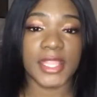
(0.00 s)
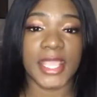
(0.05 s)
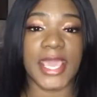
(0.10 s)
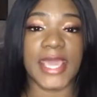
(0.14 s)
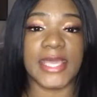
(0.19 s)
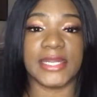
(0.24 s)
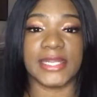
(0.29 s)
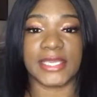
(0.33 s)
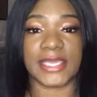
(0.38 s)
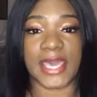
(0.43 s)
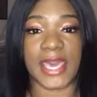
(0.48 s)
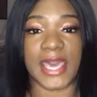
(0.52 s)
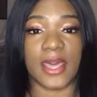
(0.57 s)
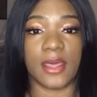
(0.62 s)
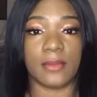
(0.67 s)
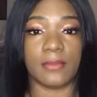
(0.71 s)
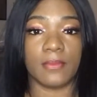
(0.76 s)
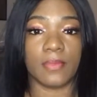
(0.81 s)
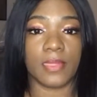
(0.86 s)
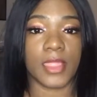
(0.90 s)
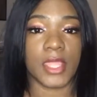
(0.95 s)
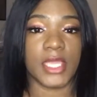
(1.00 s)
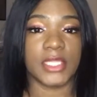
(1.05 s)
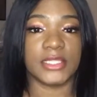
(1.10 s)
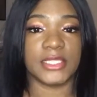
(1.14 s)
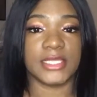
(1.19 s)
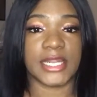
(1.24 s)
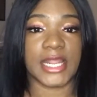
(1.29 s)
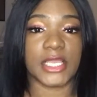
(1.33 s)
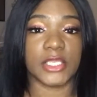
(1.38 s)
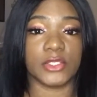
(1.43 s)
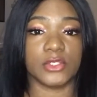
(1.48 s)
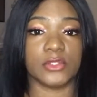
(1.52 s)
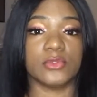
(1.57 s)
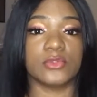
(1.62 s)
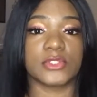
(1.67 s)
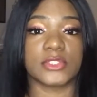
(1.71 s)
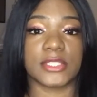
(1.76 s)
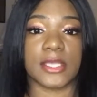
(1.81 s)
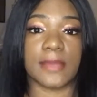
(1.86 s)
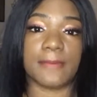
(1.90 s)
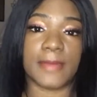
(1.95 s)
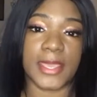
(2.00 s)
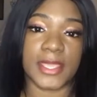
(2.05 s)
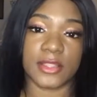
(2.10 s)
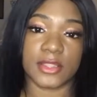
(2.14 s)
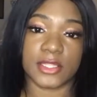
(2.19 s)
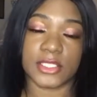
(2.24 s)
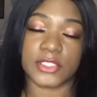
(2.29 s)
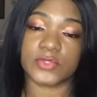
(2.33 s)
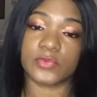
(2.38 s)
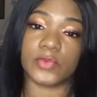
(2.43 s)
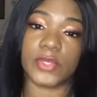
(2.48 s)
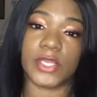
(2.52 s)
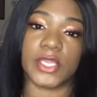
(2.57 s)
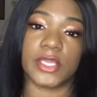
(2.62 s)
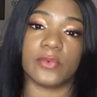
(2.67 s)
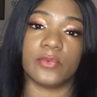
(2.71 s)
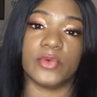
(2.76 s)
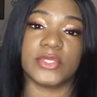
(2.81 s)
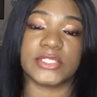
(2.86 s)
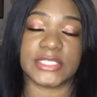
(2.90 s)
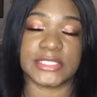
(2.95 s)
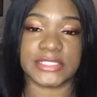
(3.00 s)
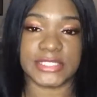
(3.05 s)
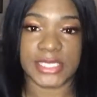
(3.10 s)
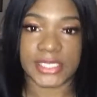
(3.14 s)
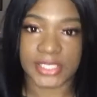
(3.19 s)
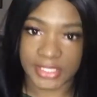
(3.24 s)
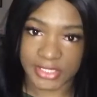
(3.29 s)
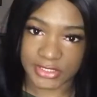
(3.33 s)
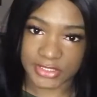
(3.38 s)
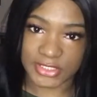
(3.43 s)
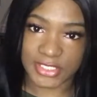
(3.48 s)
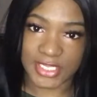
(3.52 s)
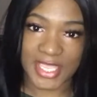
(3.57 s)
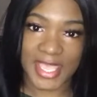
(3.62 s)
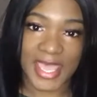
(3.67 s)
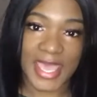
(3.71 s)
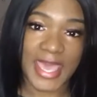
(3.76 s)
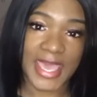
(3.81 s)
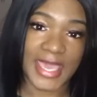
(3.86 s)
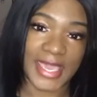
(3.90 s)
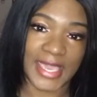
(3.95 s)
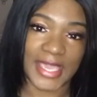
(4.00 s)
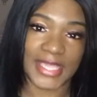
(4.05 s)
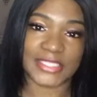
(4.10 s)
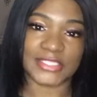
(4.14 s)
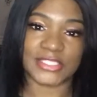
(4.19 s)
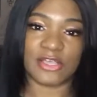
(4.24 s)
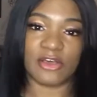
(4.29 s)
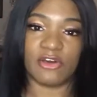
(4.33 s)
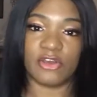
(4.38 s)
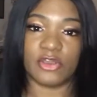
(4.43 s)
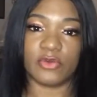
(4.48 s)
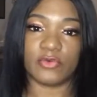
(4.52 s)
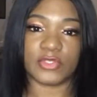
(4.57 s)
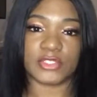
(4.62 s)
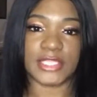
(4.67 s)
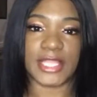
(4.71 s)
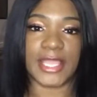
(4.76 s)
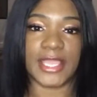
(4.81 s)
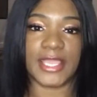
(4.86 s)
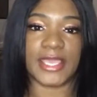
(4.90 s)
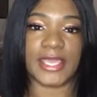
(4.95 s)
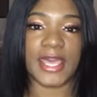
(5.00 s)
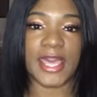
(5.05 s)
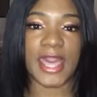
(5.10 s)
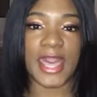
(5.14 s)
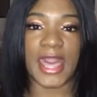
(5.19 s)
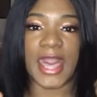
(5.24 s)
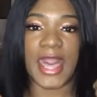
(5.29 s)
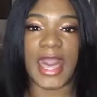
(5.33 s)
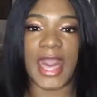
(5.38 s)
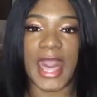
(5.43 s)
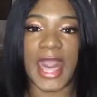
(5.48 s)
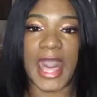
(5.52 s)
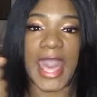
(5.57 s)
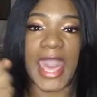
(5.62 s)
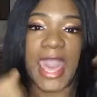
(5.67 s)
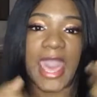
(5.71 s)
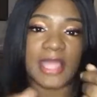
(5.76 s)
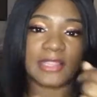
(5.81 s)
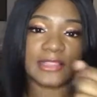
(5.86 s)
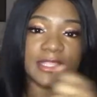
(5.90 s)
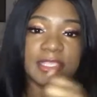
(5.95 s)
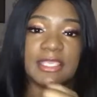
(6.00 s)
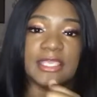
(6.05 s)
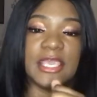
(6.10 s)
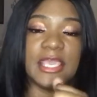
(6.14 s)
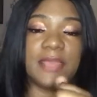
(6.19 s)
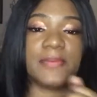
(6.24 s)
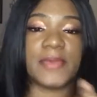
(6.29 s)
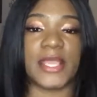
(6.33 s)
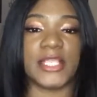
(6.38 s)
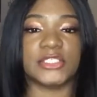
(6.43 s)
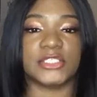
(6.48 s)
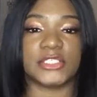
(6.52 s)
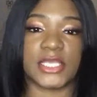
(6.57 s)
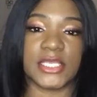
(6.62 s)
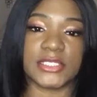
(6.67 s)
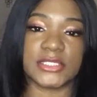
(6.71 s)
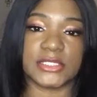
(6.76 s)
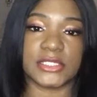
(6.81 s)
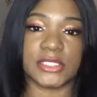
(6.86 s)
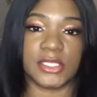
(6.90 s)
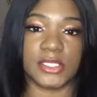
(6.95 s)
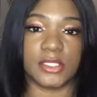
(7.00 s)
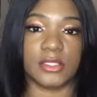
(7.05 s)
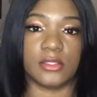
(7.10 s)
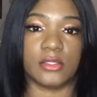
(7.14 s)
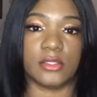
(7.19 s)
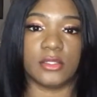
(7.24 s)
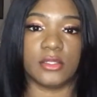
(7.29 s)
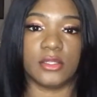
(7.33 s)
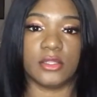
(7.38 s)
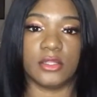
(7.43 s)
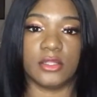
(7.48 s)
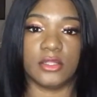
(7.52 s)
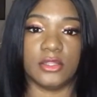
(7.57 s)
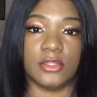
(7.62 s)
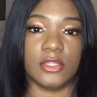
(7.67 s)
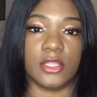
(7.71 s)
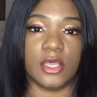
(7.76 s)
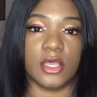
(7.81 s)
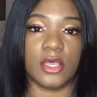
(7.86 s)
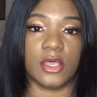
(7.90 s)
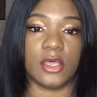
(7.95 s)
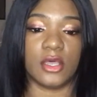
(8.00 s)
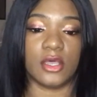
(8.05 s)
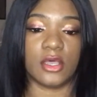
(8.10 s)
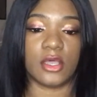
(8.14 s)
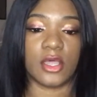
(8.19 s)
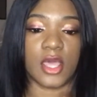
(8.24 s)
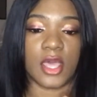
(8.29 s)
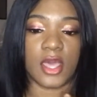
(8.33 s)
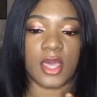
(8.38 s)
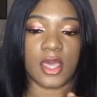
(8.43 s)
and the cap that I used to make this wig was a 10-inch head. So it was like I had to keep adjusting the